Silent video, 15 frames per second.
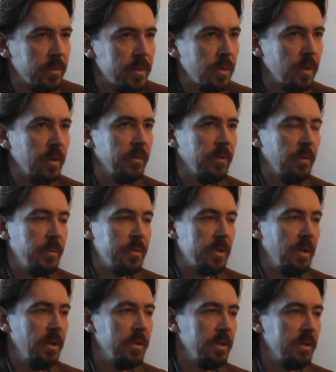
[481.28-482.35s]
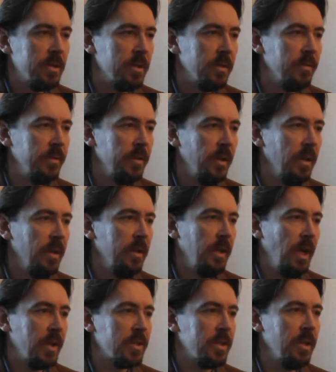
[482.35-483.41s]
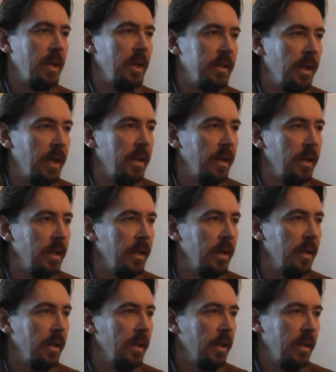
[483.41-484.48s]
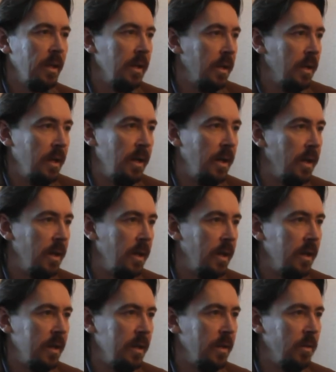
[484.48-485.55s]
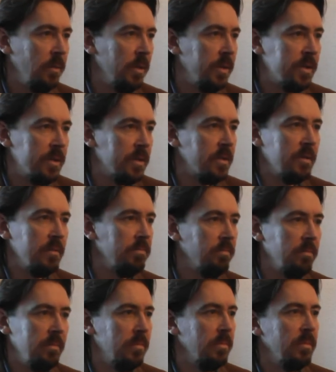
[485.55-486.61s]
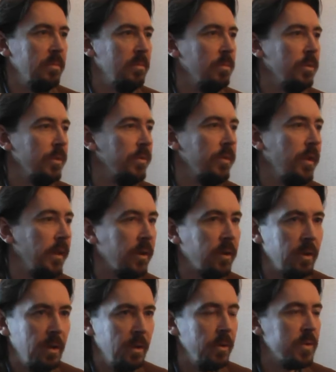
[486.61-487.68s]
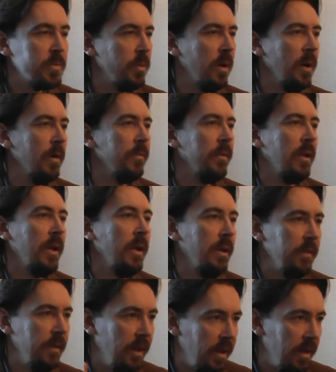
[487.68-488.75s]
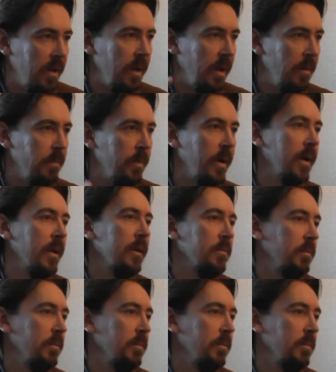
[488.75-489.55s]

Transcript: sort of upsurgence of national identity, which was they're going to lose part of their empire,